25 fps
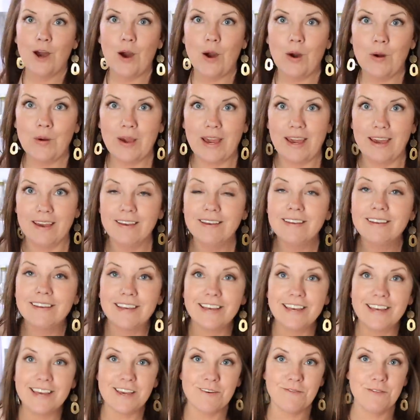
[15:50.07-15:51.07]
Okay,
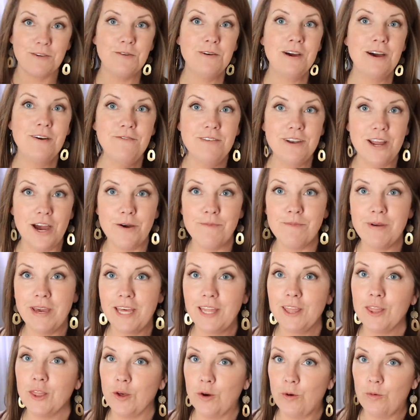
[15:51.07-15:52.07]
if you have not
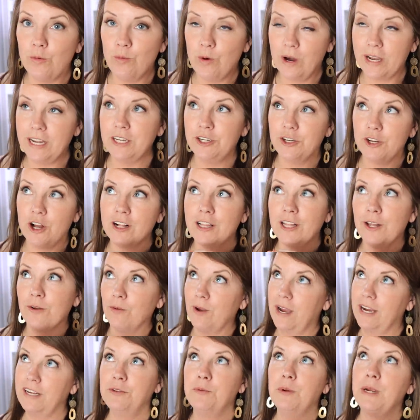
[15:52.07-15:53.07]
made the white chocolate
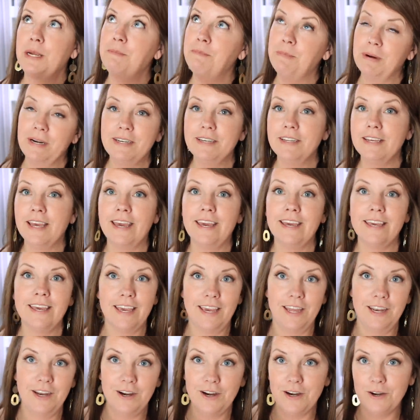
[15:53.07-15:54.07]
raspberry bundt cake
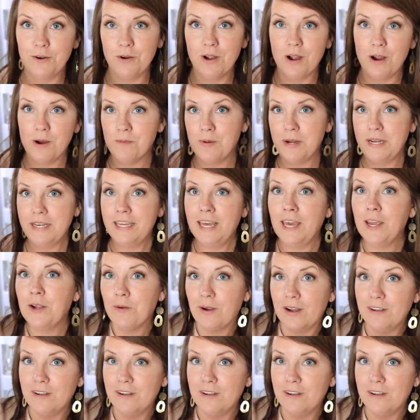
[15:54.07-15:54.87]
in our bundt cake